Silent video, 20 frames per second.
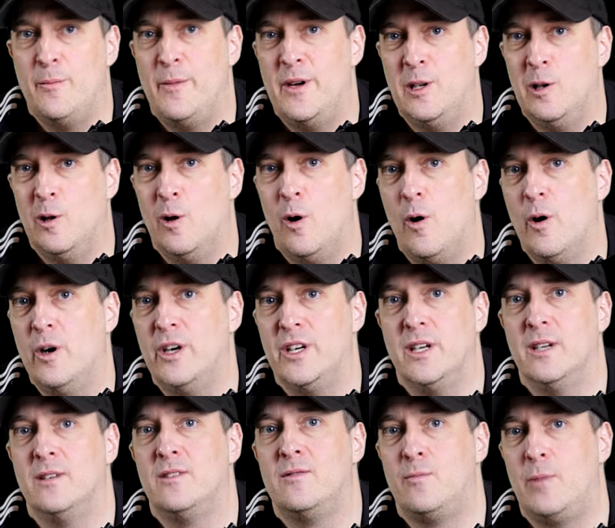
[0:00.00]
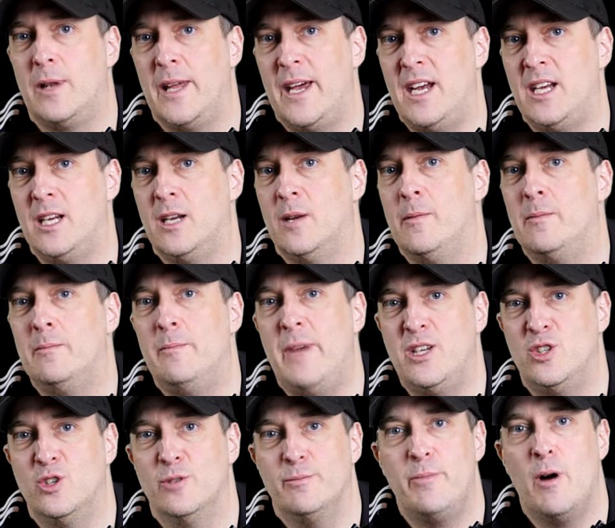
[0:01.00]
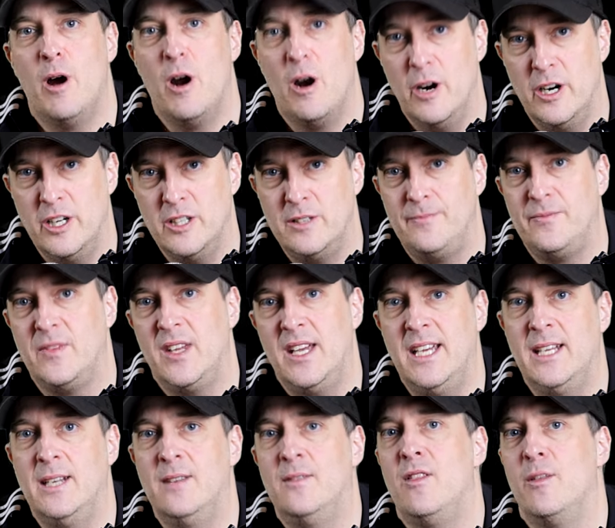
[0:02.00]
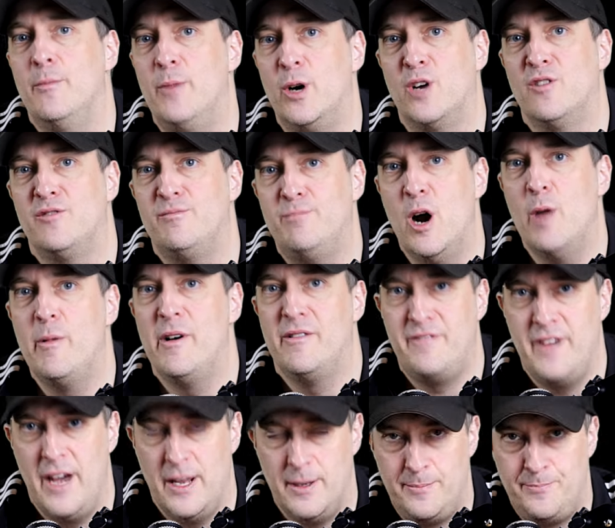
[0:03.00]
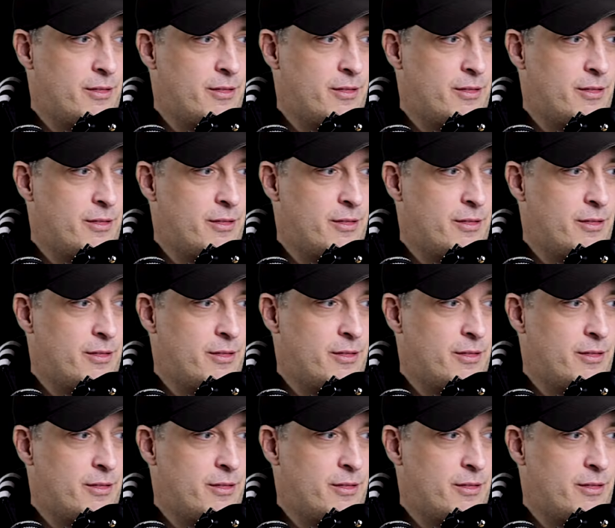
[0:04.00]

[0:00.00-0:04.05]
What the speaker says: The Mandalorian playing a major part in the Book of Boba Fett.